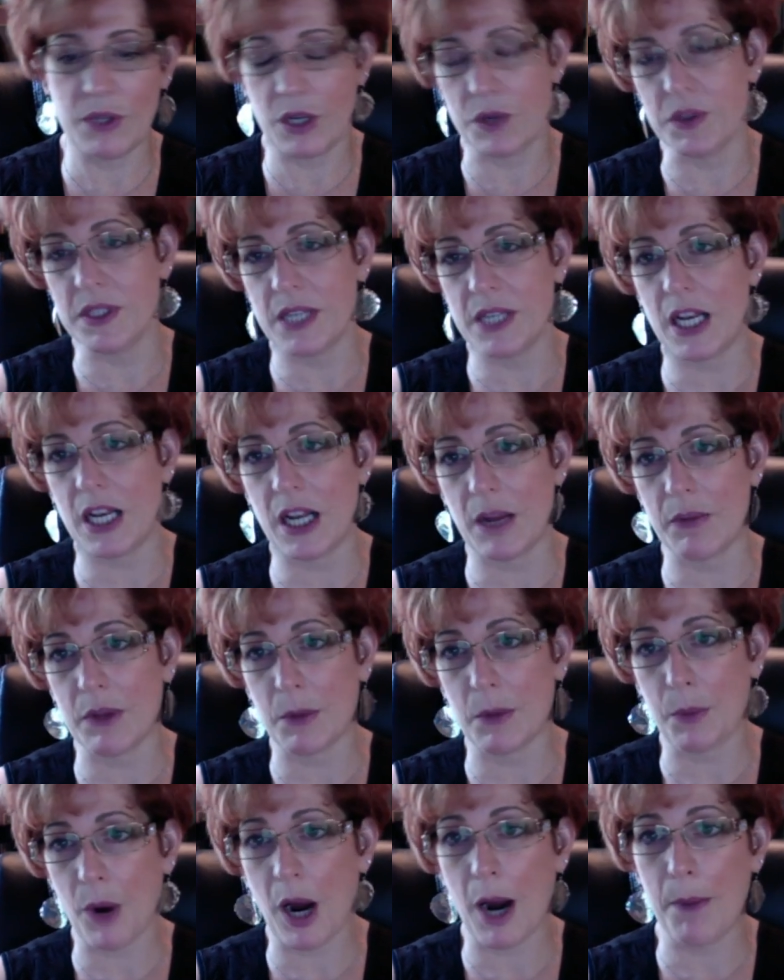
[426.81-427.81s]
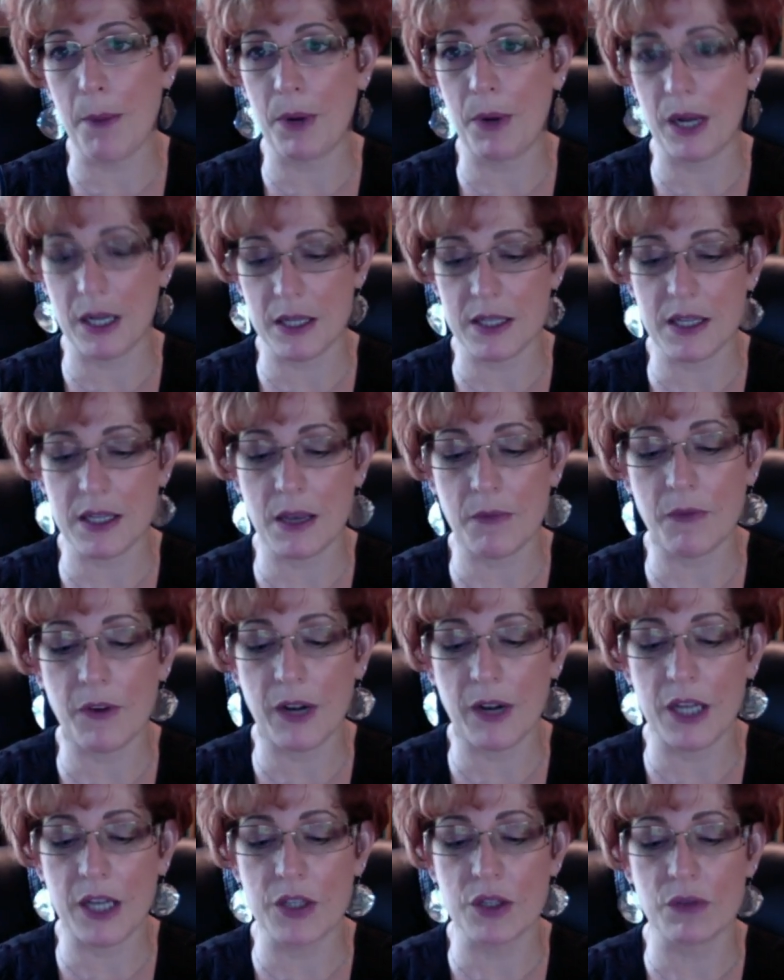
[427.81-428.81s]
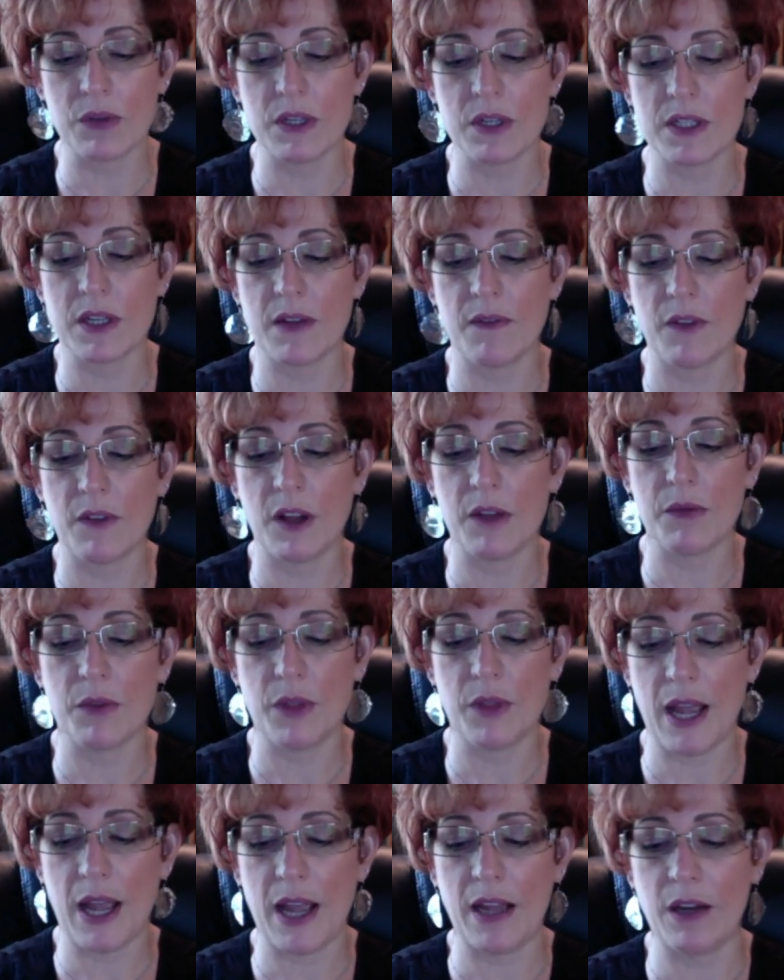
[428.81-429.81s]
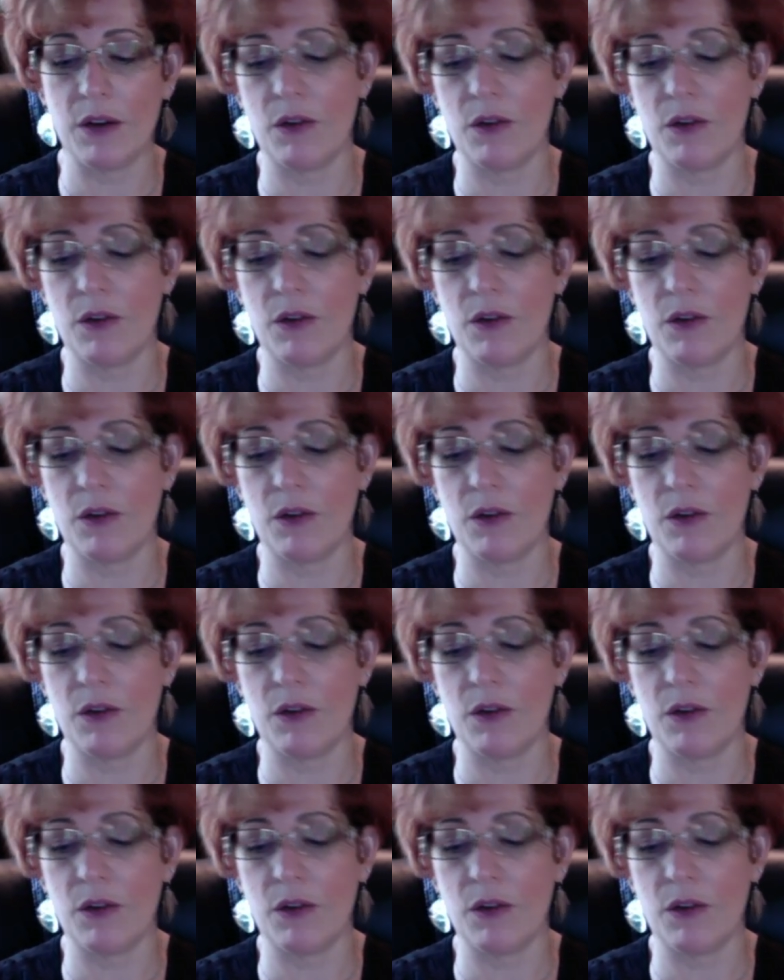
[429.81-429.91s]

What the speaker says: standing up the property and some financial risk involved with that,